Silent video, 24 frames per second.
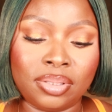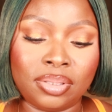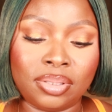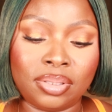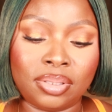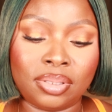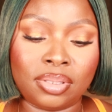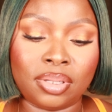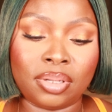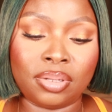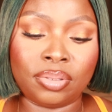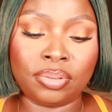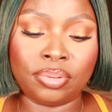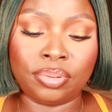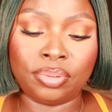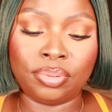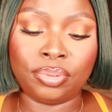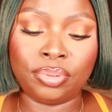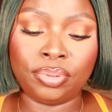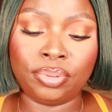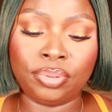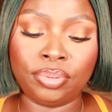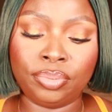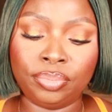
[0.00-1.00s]
so
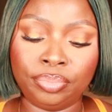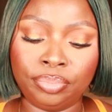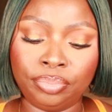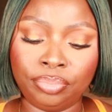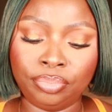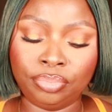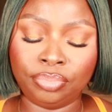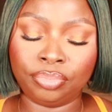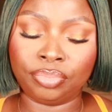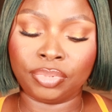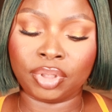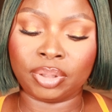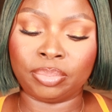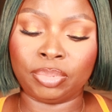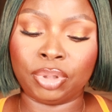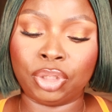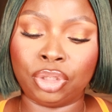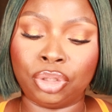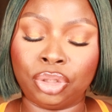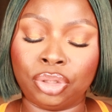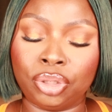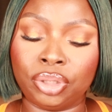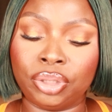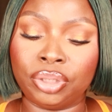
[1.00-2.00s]
I'll
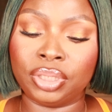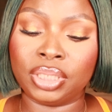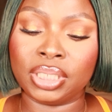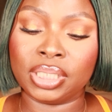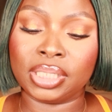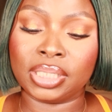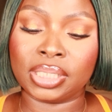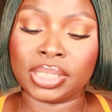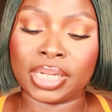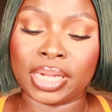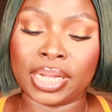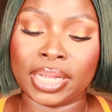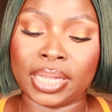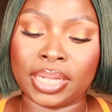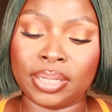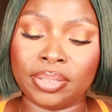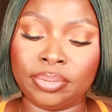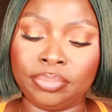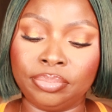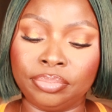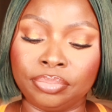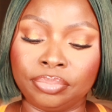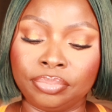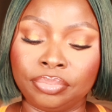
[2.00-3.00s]
show you the
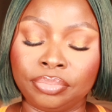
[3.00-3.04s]
time